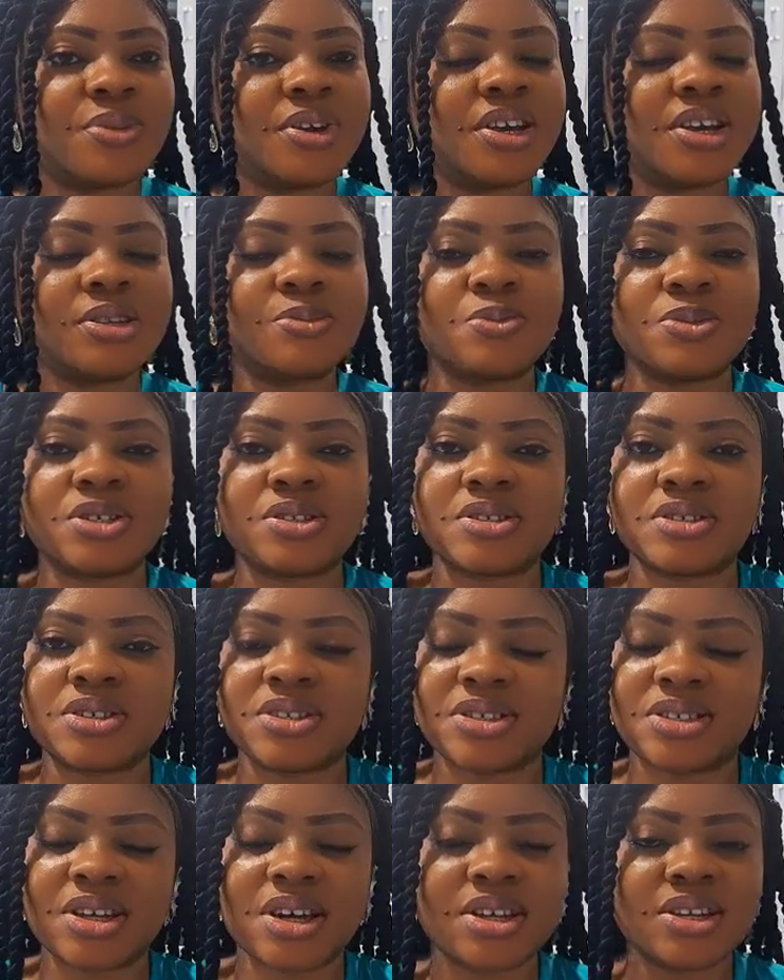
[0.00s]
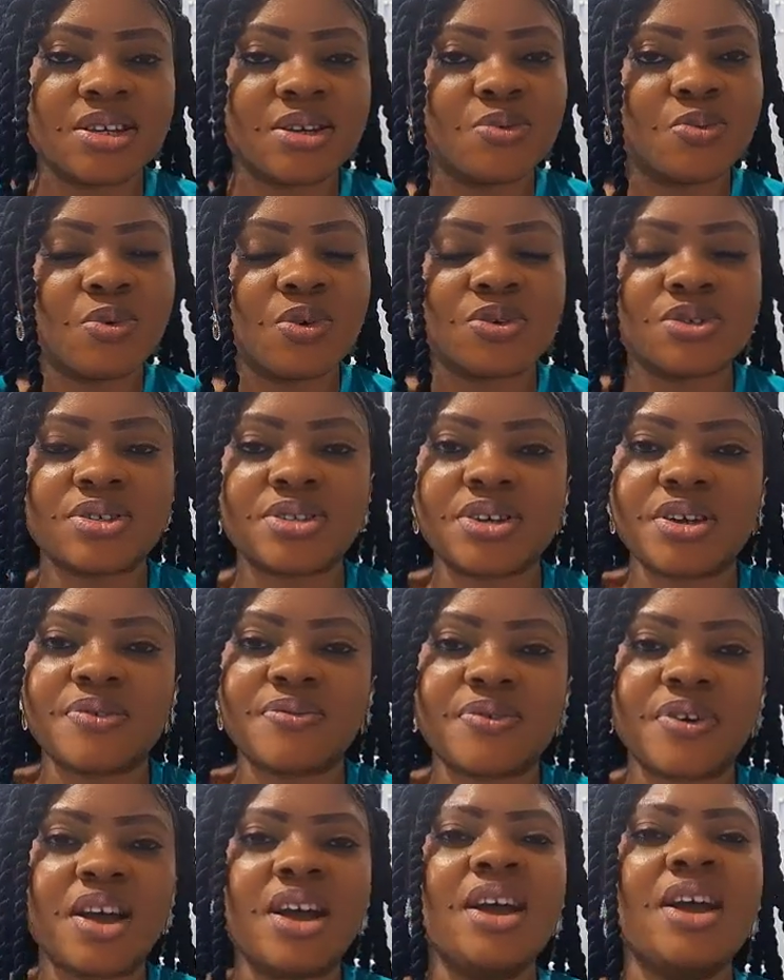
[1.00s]
be it misunderstanding,
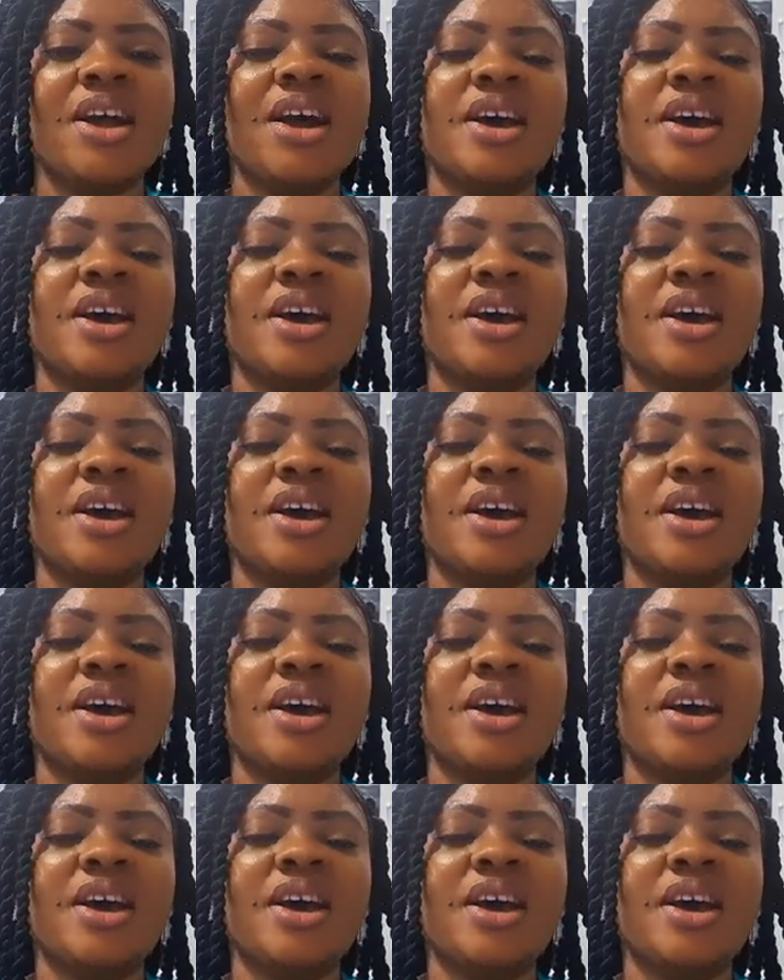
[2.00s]
whatsoever,